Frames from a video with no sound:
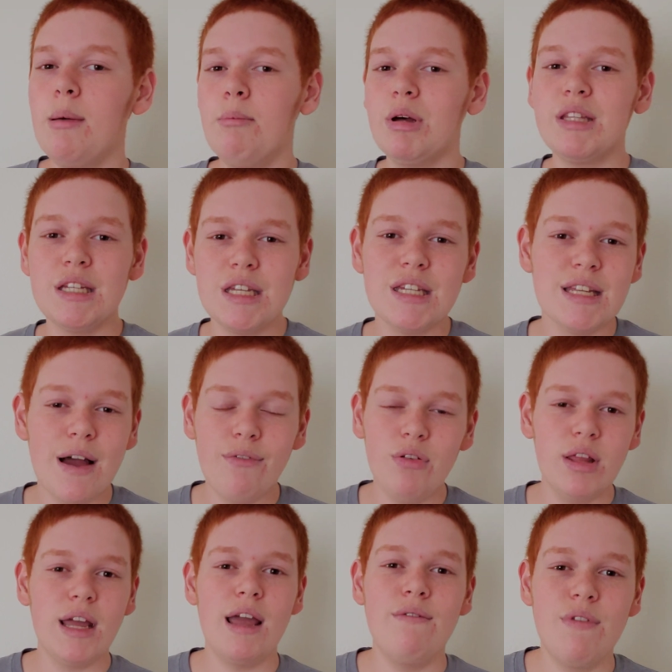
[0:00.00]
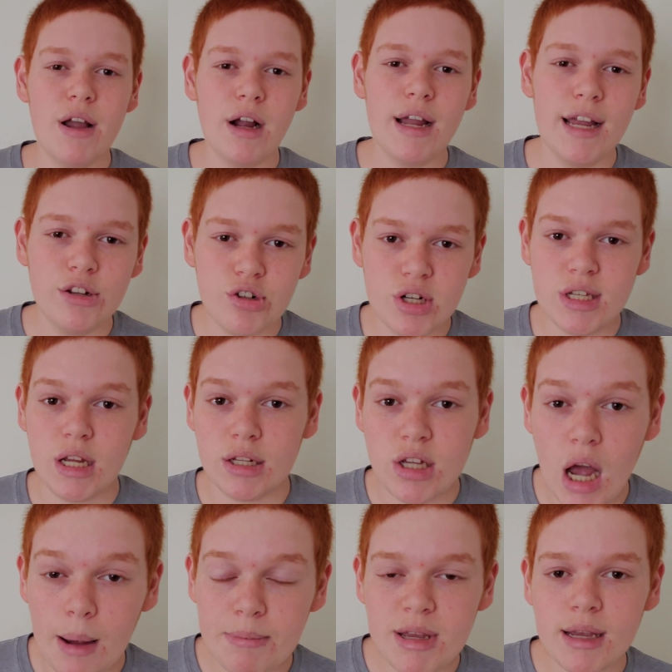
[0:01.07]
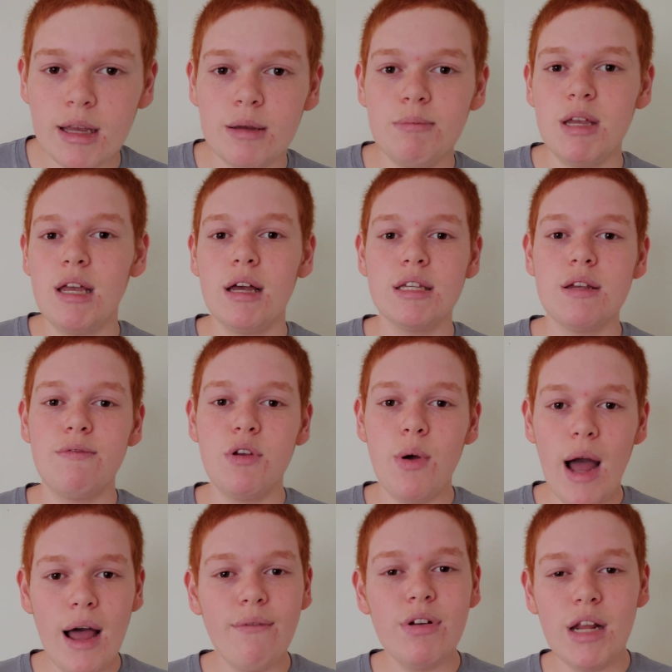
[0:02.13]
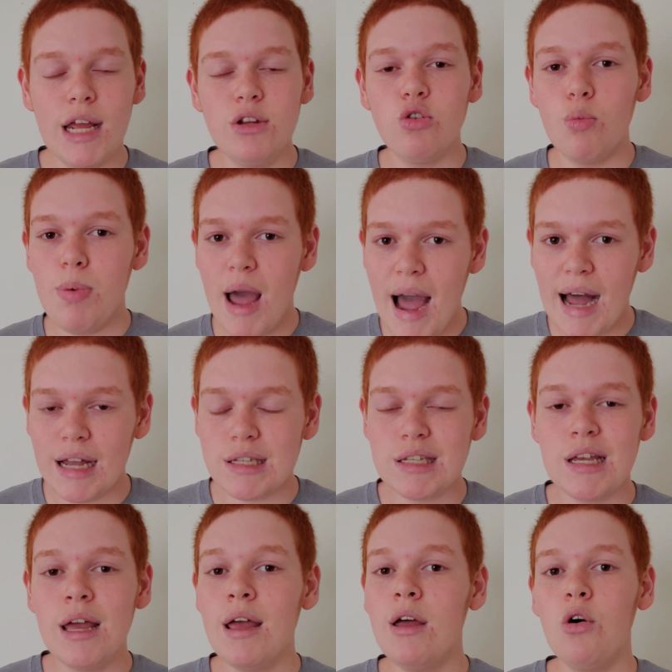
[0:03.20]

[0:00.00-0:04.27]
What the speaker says: but this is definitely a very interesting topic because if you have an annual pass